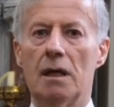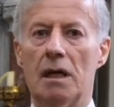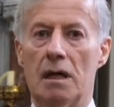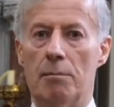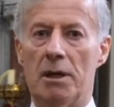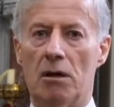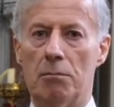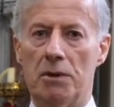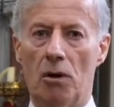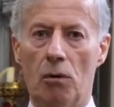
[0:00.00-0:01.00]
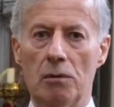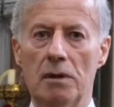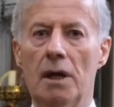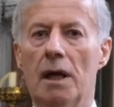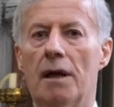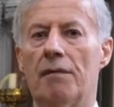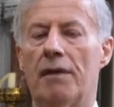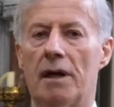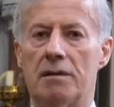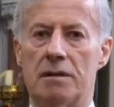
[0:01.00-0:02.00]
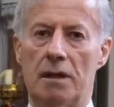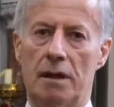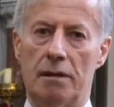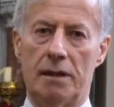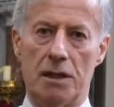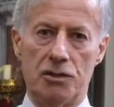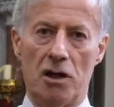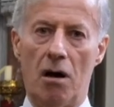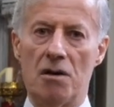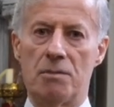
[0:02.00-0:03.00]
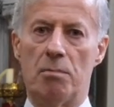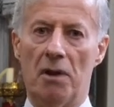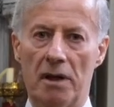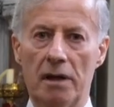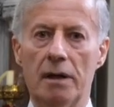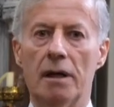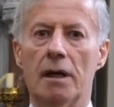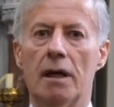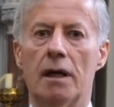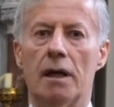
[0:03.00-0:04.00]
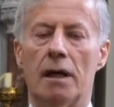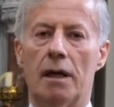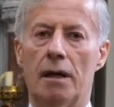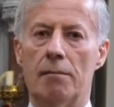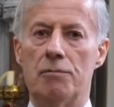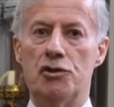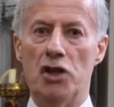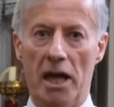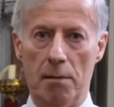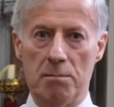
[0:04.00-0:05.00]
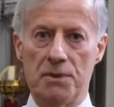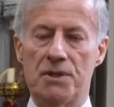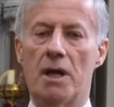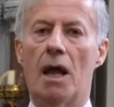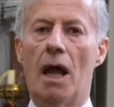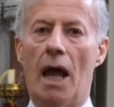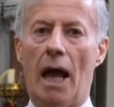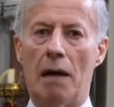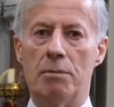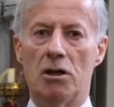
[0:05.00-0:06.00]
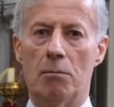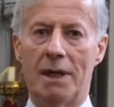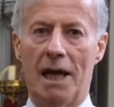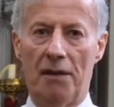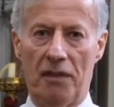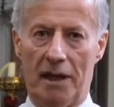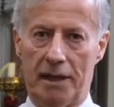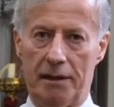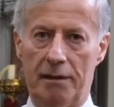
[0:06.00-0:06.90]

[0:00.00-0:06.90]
It had become known that King Charles' brother, James, had become a Catholic,